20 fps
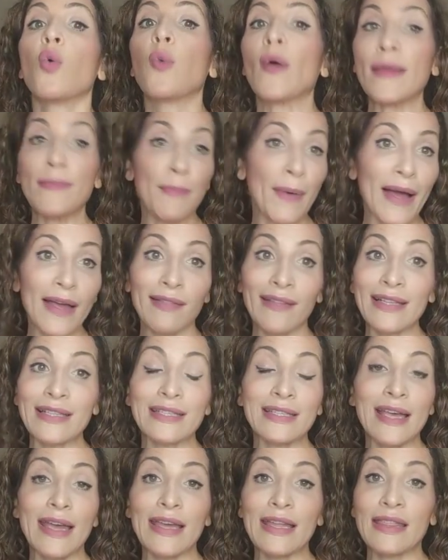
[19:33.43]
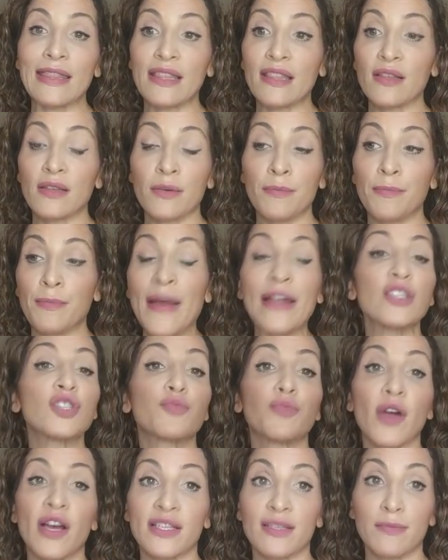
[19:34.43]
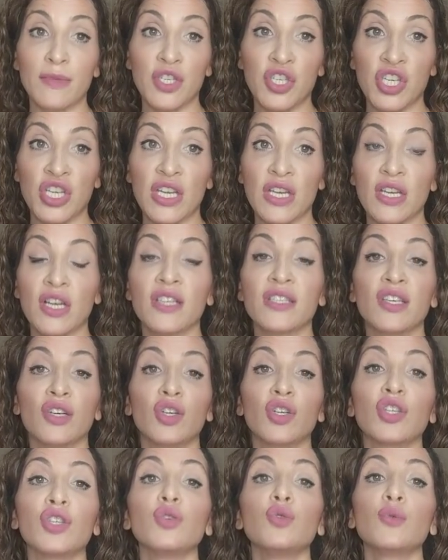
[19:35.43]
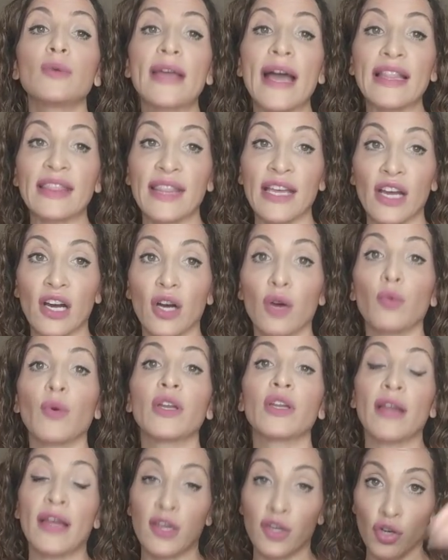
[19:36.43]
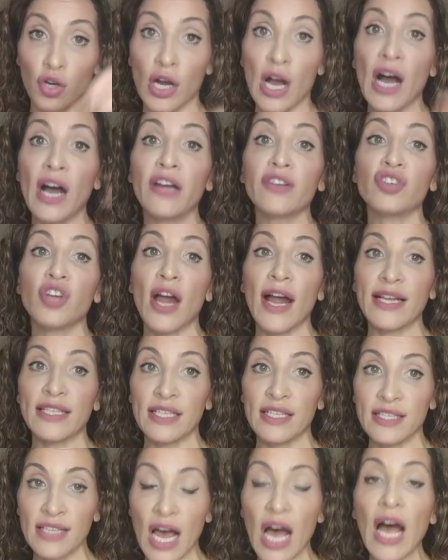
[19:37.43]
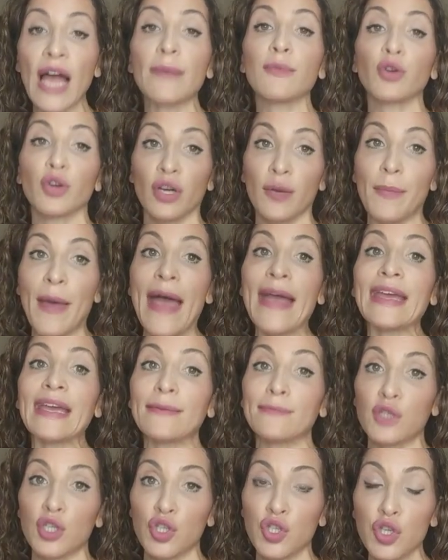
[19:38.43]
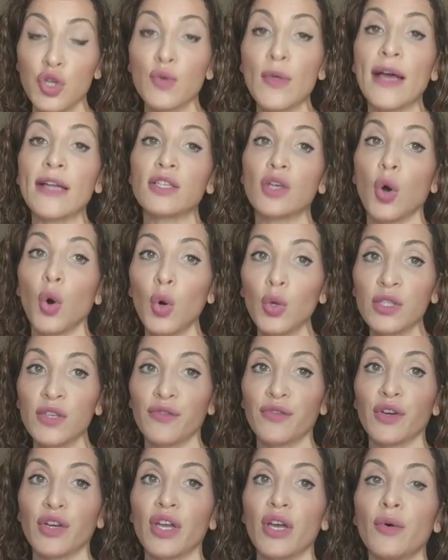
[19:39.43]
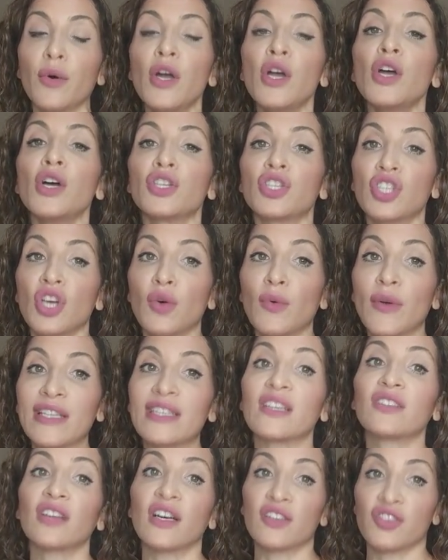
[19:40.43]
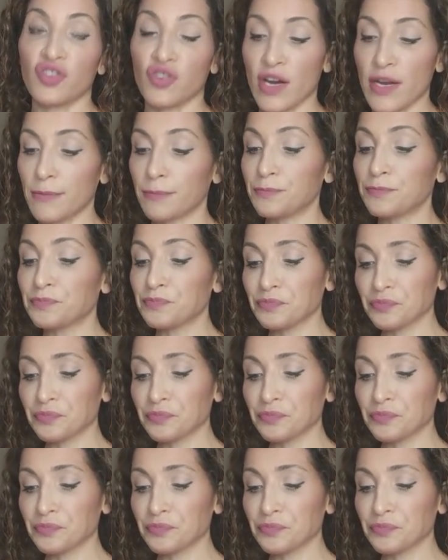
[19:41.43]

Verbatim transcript: wait by, let's say, the, the bench press machine until you get there when, at your contracted time. You're going to pay him to do that, to hold it for you. So it's a luxury.